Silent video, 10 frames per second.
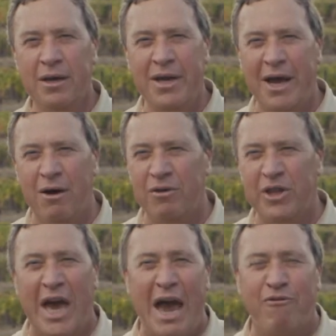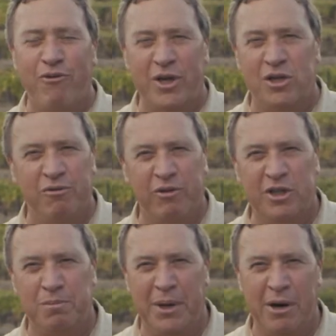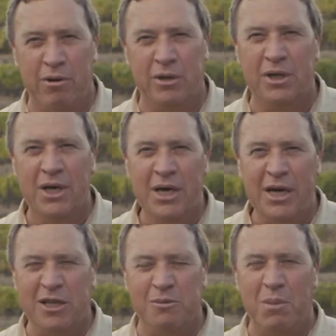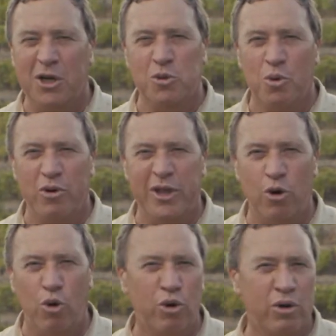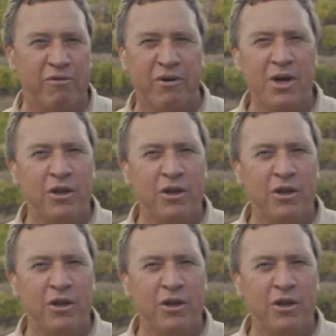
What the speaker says: Now, the average for this period is much more in the order of